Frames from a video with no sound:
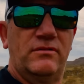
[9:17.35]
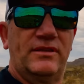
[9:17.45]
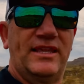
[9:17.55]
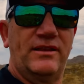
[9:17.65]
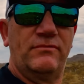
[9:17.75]

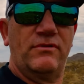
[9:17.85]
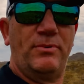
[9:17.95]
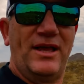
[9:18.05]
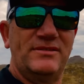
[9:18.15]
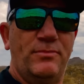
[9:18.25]
getting
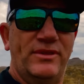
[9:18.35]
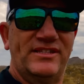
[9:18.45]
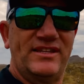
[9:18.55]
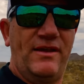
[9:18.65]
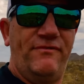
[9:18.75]
replaced by
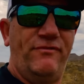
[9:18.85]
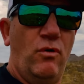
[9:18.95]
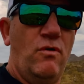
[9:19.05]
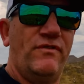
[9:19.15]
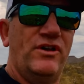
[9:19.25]
this
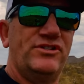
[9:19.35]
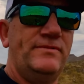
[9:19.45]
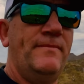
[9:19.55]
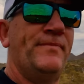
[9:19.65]
F4 version.